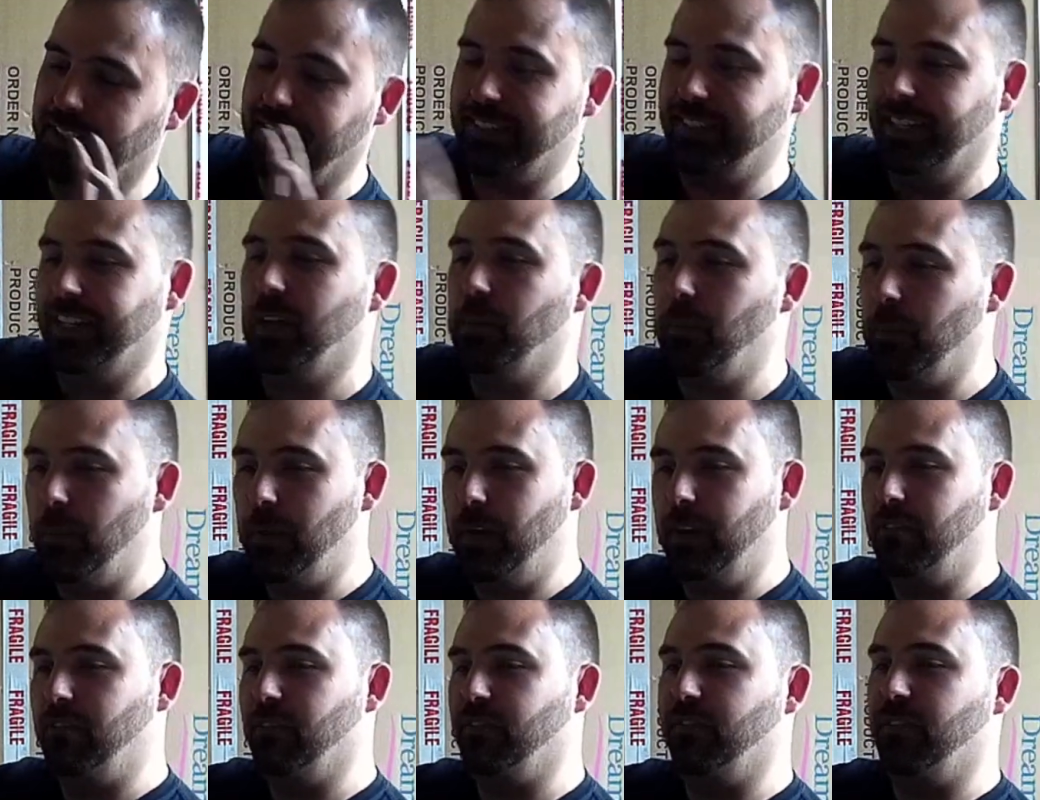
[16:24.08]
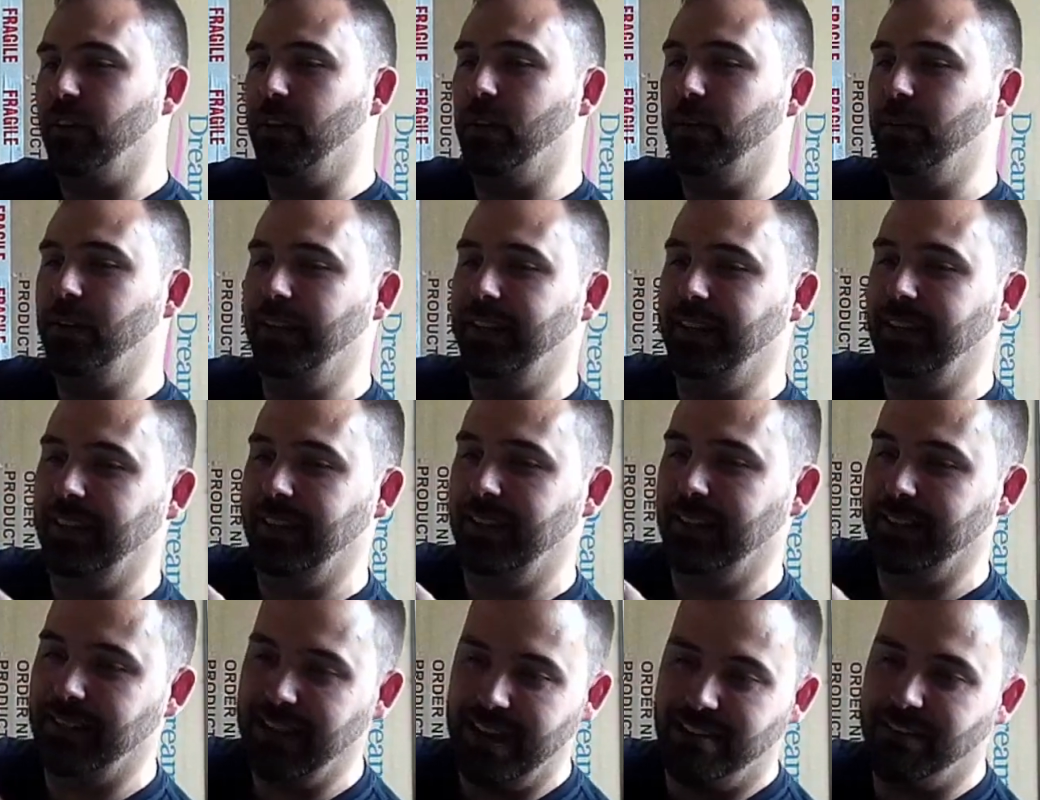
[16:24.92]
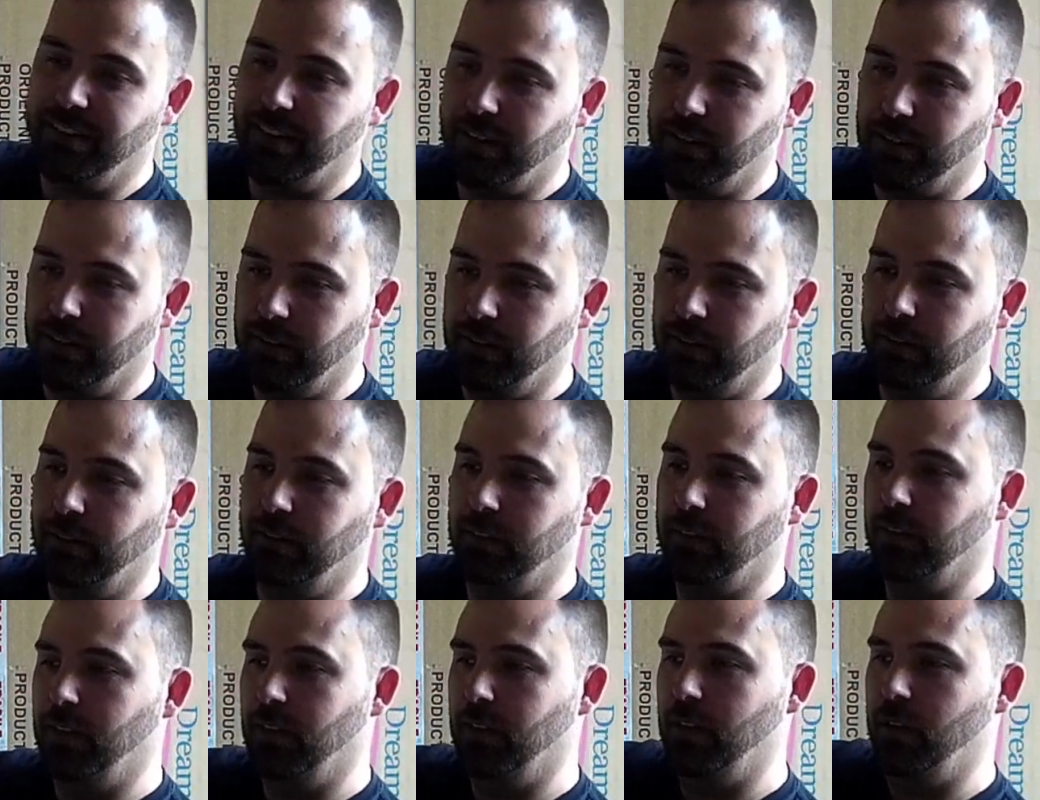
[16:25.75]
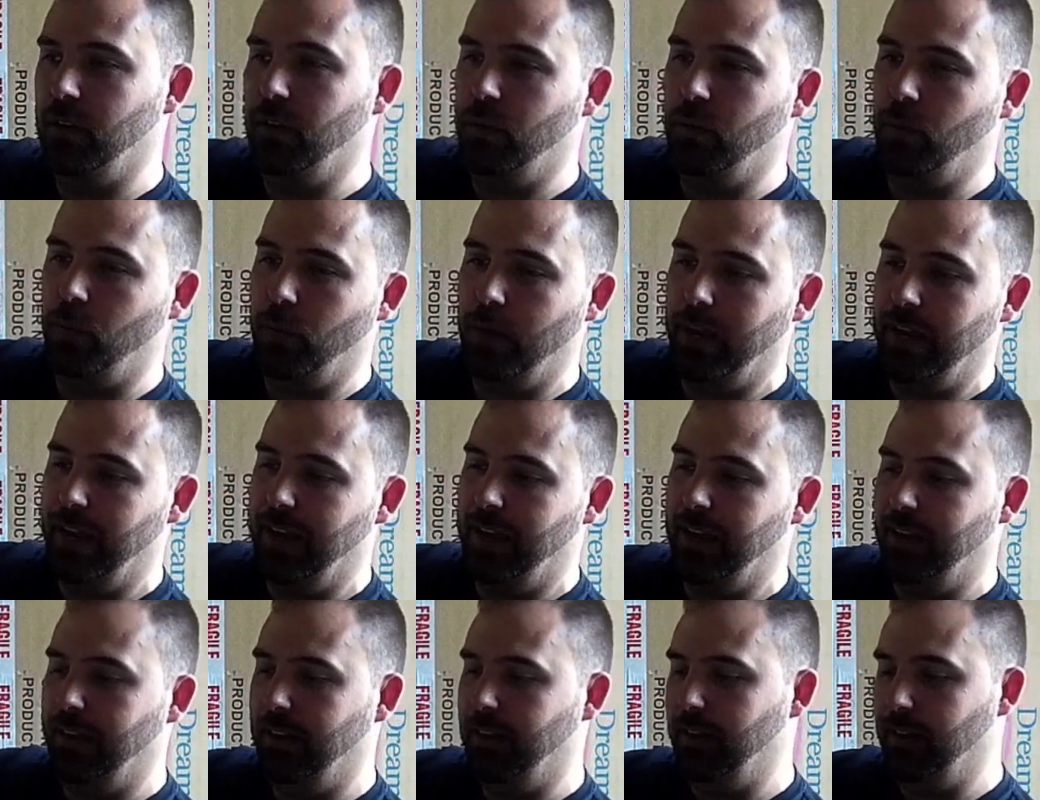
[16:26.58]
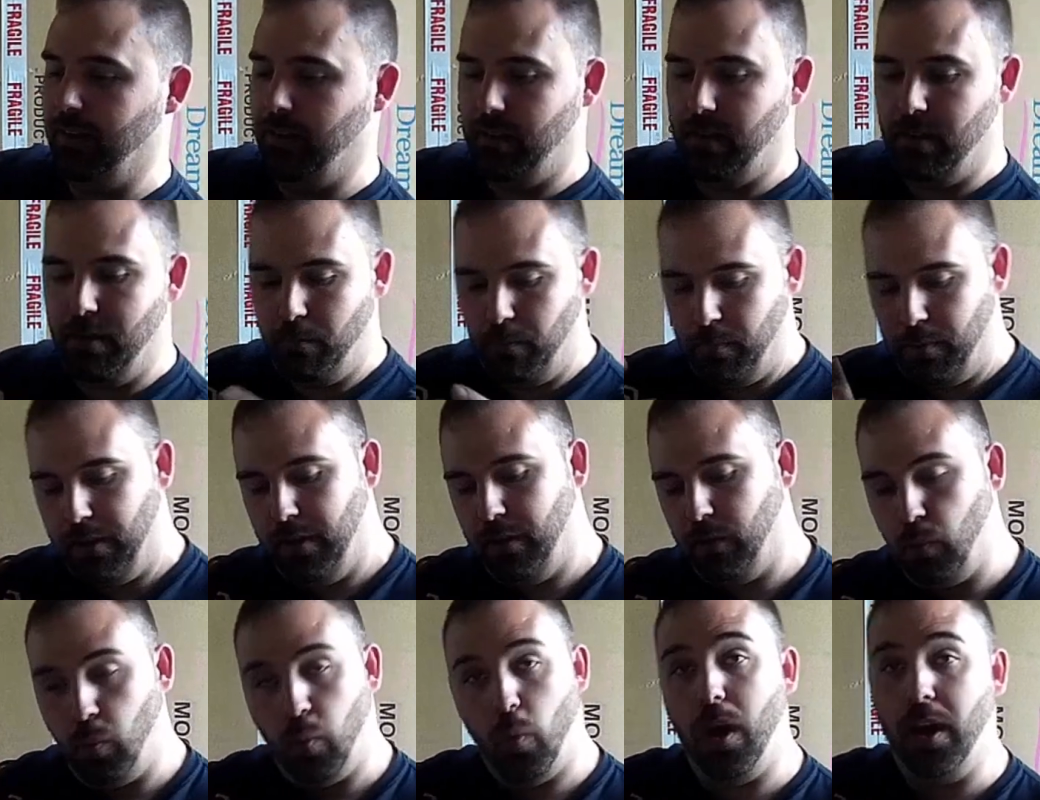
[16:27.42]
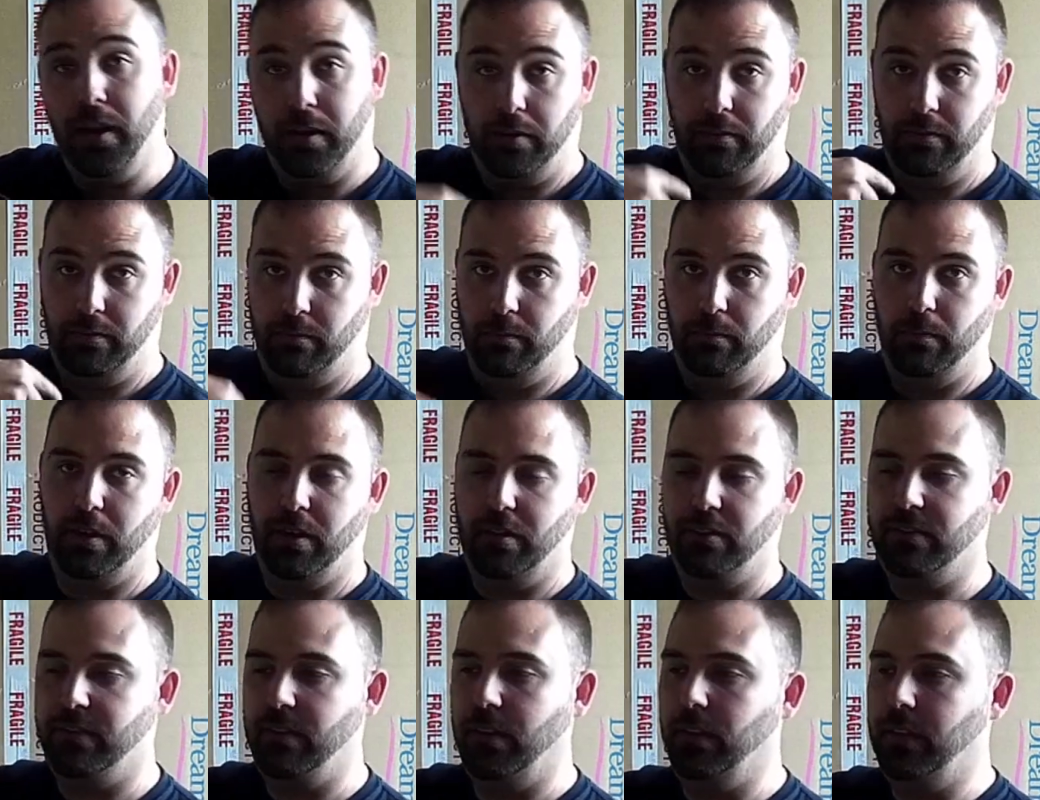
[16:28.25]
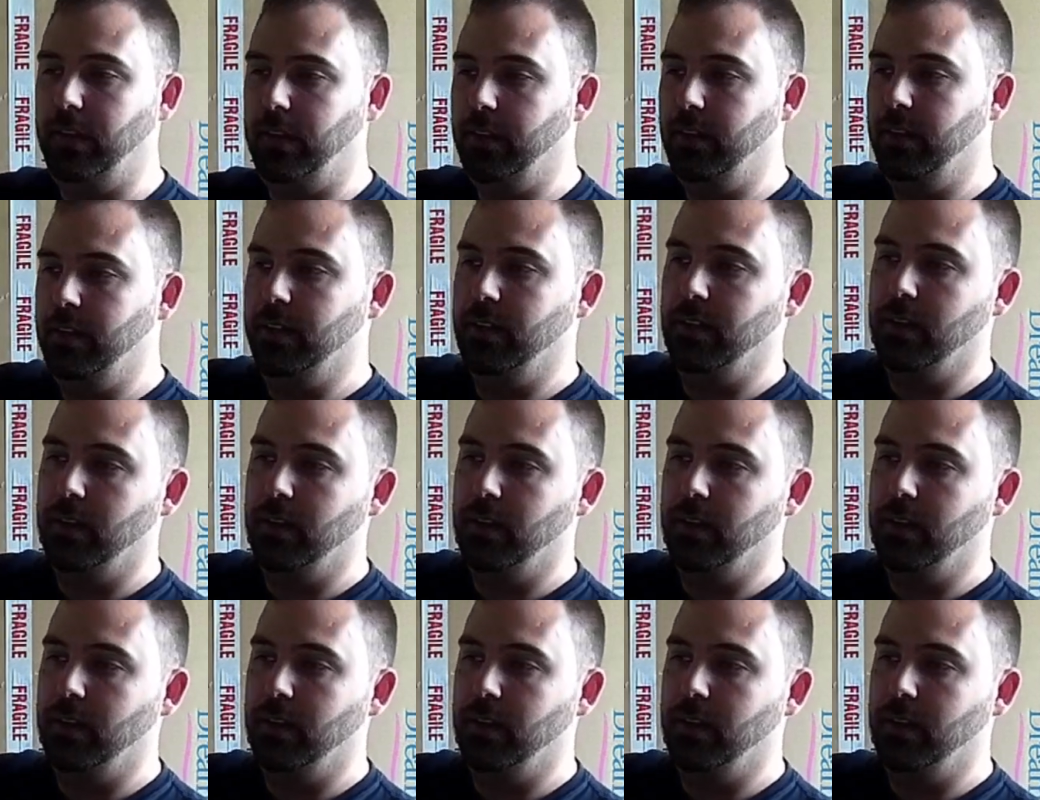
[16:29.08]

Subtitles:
set up a microphone in the Terrican where I'd plugged one microphone in,